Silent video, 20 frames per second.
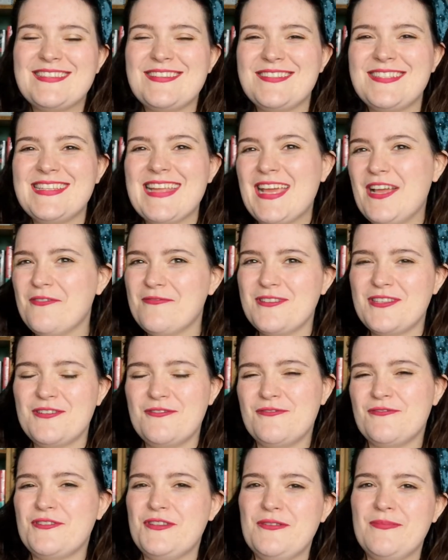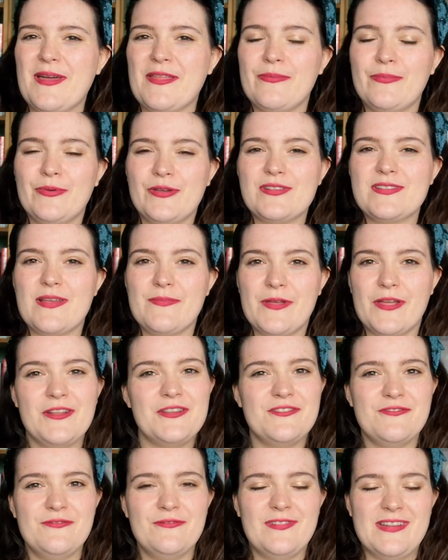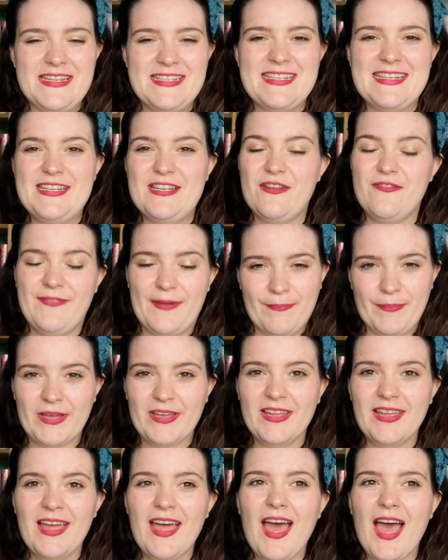So today I wanted to talk to you about the books I'm going to read in November.